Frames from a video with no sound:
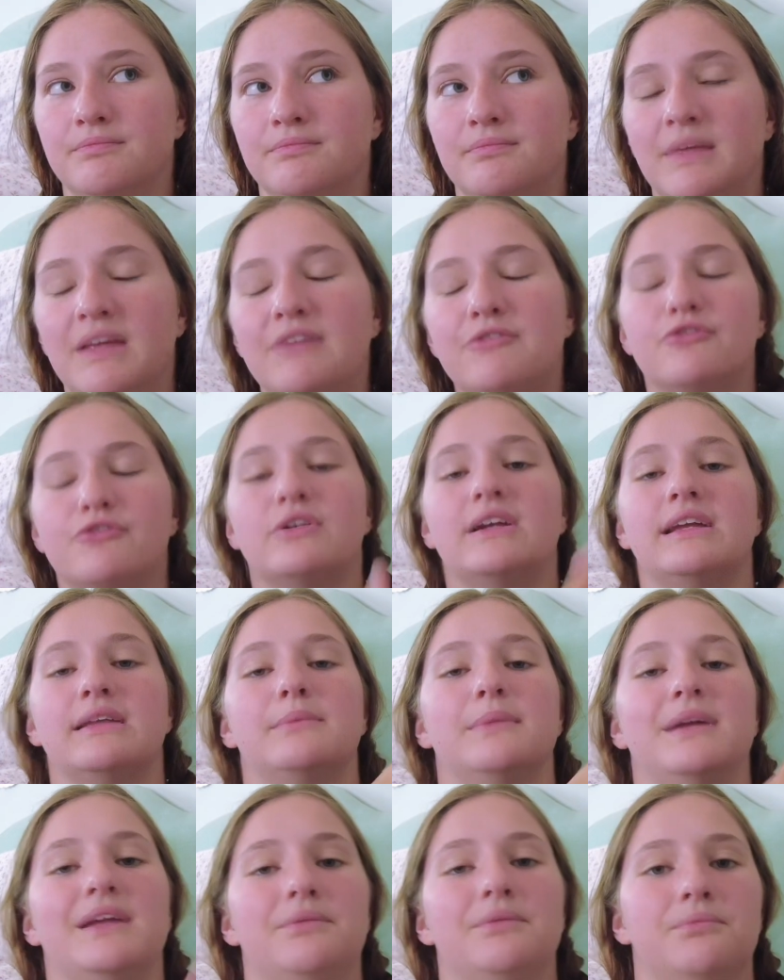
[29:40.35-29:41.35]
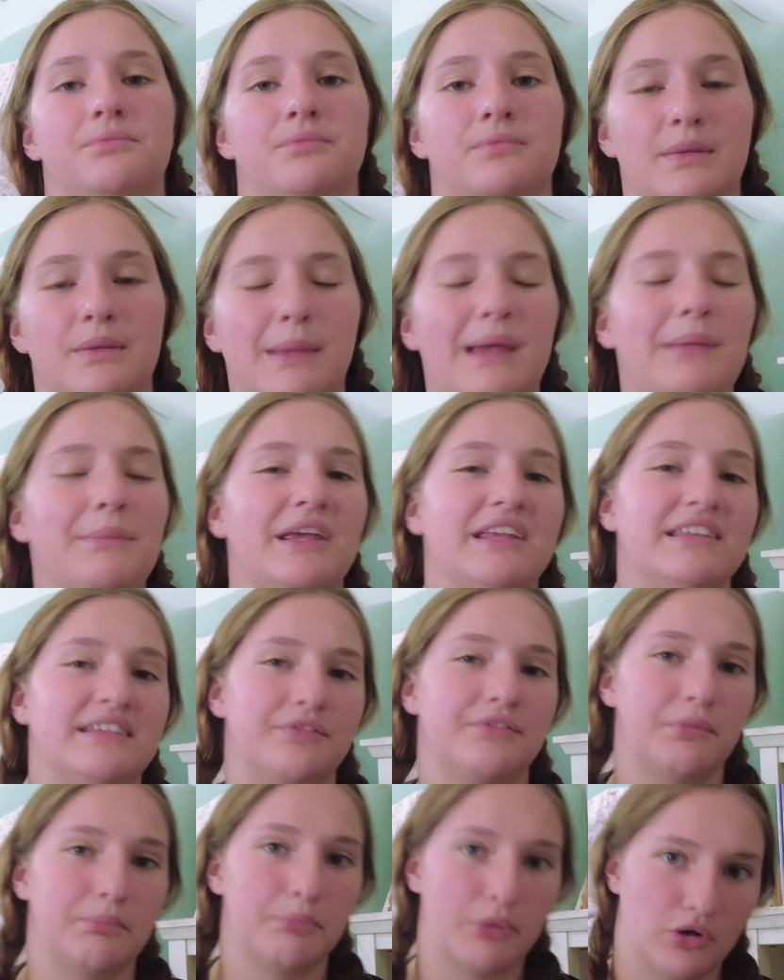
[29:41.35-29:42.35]
It freed me, made me a
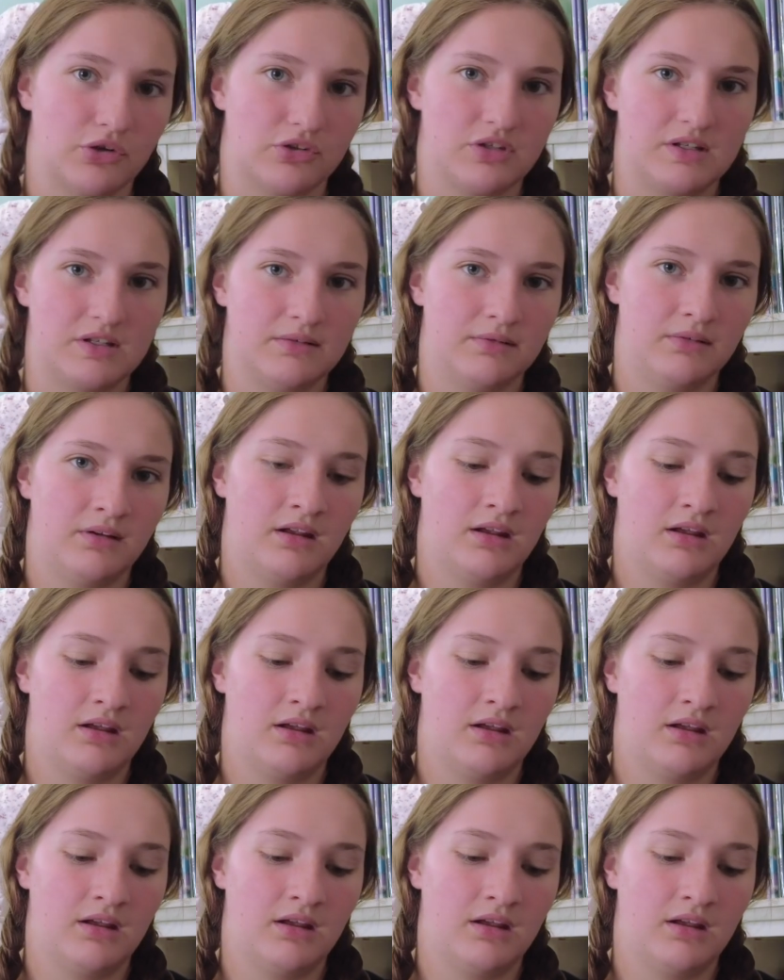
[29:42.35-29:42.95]
different person.